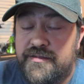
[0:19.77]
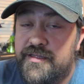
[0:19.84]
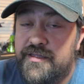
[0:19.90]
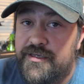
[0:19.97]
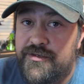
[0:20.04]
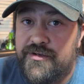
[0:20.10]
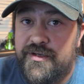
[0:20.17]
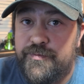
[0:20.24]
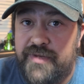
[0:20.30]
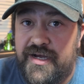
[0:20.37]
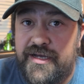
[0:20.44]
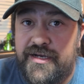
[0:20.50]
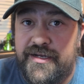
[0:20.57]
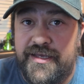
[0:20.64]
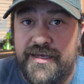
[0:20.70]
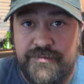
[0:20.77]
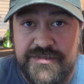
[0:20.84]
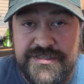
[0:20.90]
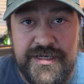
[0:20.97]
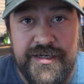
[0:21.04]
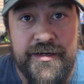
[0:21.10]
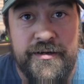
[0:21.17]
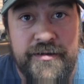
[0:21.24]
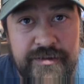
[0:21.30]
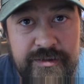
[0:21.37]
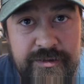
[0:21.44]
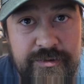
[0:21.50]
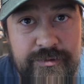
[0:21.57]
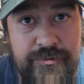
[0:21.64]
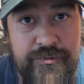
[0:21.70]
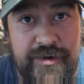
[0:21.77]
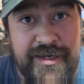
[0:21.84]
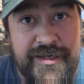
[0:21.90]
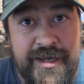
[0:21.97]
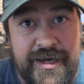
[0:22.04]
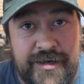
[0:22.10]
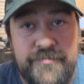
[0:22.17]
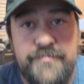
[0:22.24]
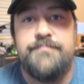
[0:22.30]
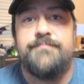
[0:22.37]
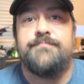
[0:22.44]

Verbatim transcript: that you can buy on Amazon right now.